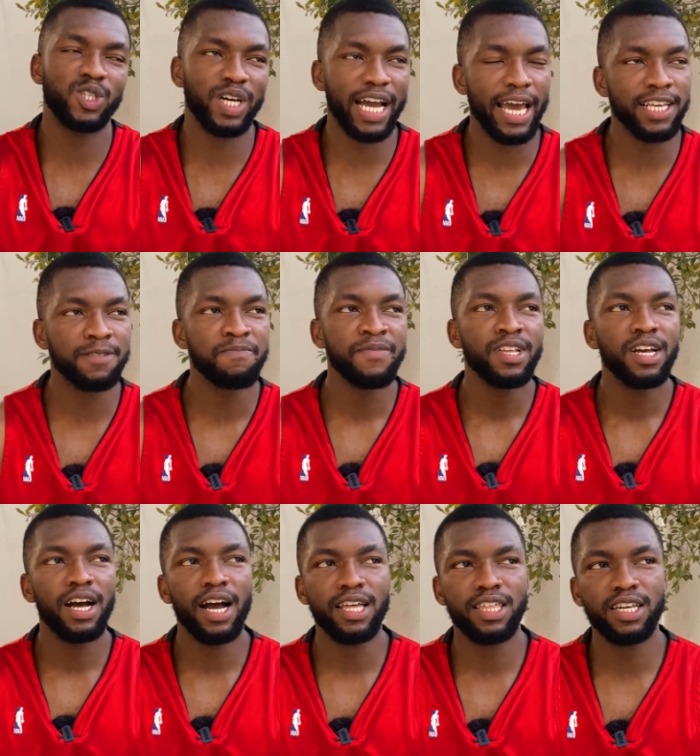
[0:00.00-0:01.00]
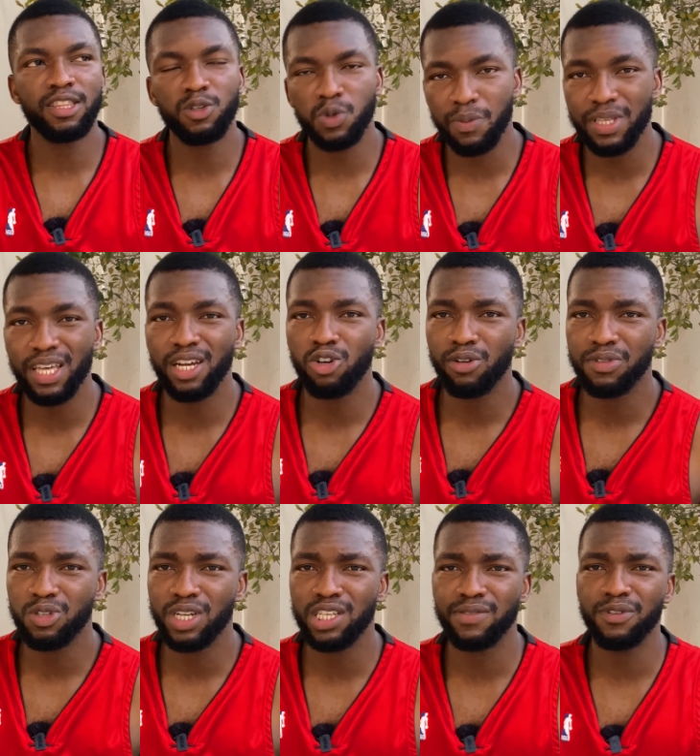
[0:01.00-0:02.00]
So guys, I think this will be the end of
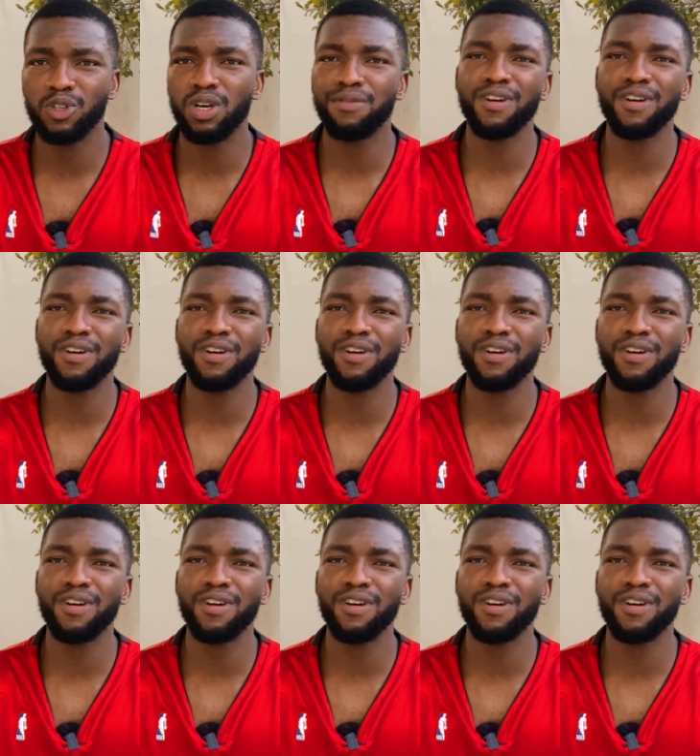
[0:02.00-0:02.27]
today's video.